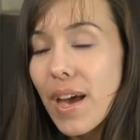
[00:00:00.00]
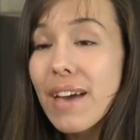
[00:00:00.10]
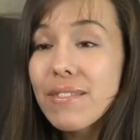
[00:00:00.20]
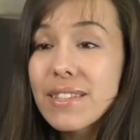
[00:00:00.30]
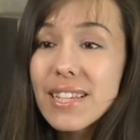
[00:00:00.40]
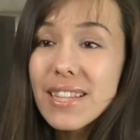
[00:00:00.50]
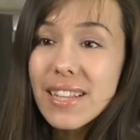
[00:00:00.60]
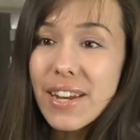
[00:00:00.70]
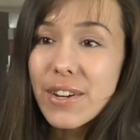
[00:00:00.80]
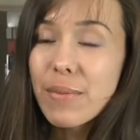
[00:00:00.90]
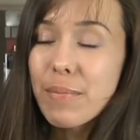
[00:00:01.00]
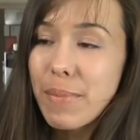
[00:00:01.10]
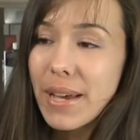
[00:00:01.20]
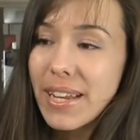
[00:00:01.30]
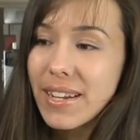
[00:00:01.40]
I haven't seen the letter,
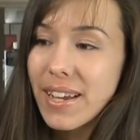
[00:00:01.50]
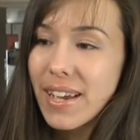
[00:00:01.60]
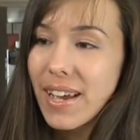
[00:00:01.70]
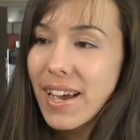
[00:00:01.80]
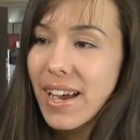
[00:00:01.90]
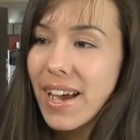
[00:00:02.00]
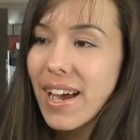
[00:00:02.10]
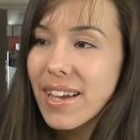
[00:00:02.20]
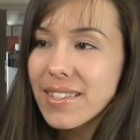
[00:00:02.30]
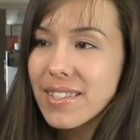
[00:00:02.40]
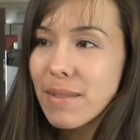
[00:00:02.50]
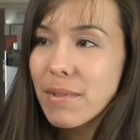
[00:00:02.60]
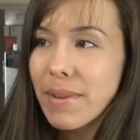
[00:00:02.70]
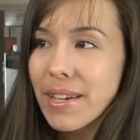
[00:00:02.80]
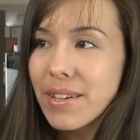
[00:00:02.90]
but some
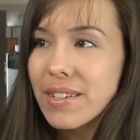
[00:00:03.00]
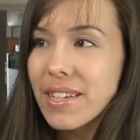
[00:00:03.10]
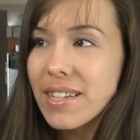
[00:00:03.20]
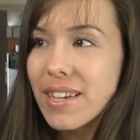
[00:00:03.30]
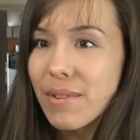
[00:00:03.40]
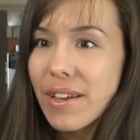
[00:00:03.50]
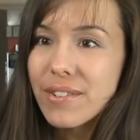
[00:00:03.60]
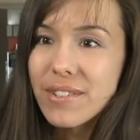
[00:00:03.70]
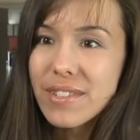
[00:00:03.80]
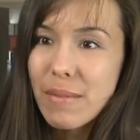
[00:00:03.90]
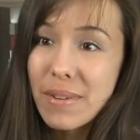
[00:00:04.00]
of my good deeds, I'd rather just keep them